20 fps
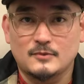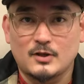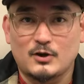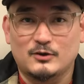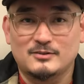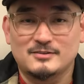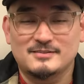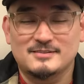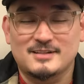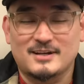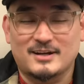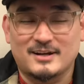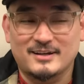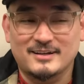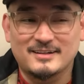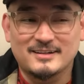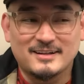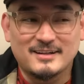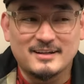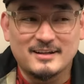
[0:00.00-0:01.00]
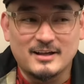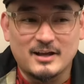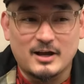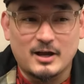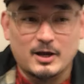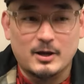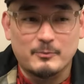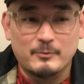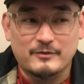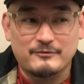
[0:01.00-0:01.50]
Oh, sorry.
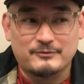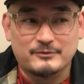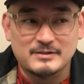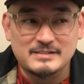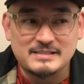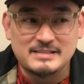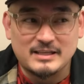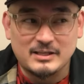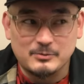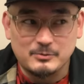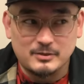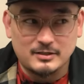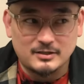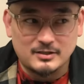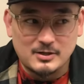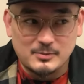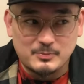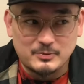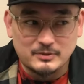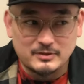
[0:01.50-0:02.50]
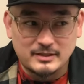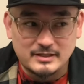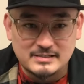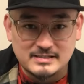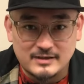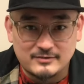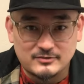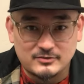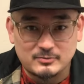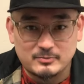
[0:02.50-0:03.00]
I first came in a couple of days
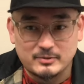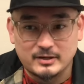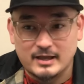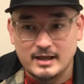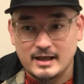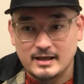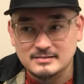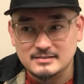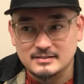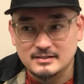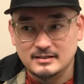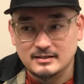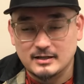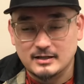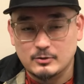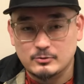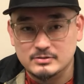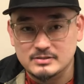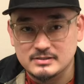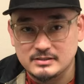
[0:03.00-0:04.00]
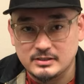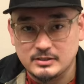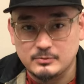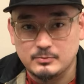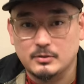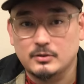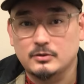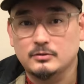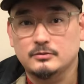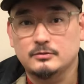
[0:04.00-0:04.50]
after my accident. I was
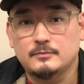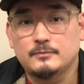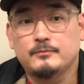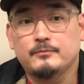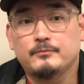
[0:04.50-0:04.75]
T-boned